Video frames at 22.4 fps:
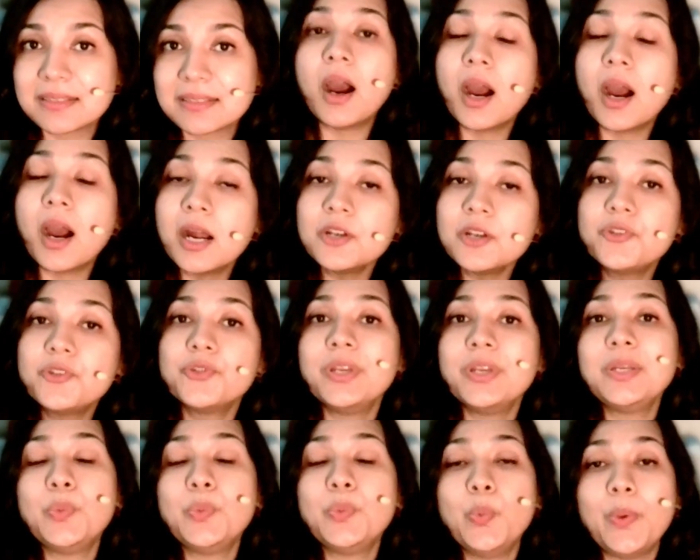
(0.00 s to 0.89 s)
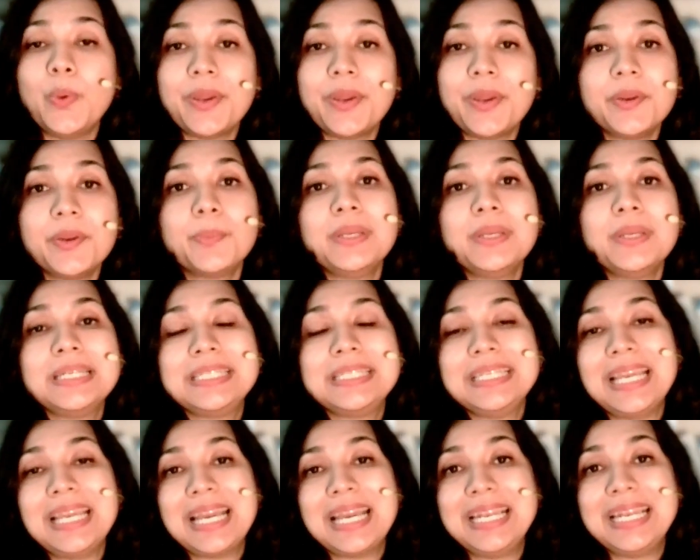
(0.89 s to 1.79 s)
heart rate
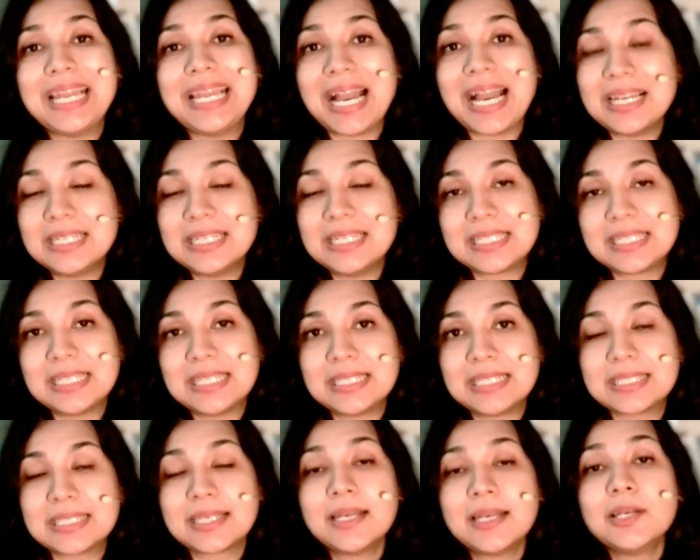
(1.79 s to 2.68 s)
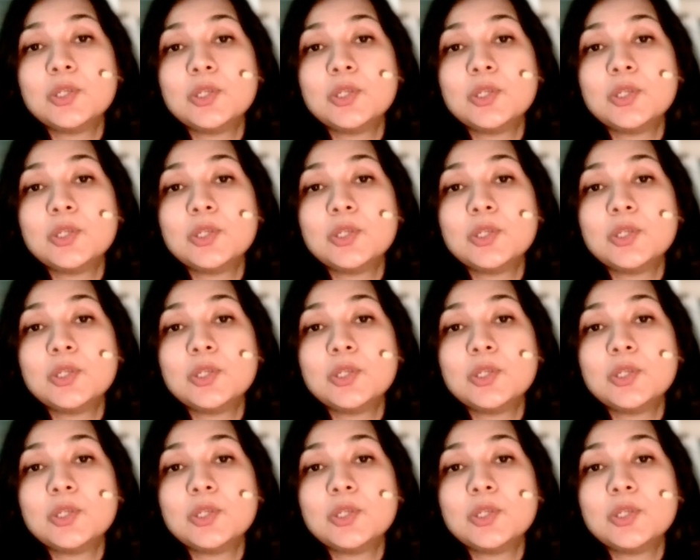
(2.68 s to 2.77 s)
variability analysis